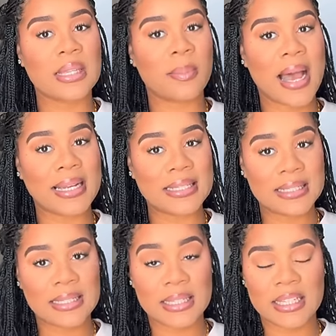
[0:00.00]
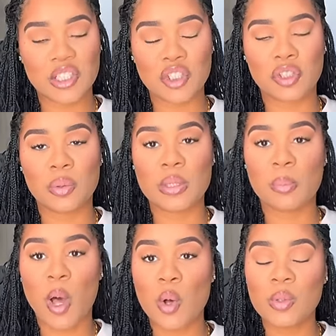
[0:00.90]
some identity issues
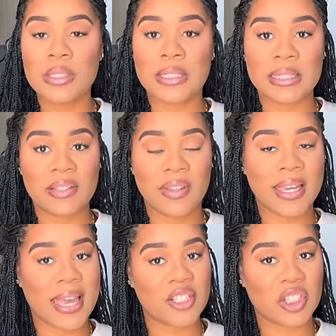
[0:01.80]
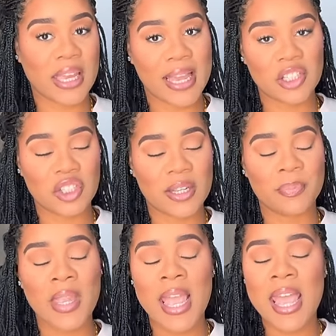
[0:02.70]
post leaving education.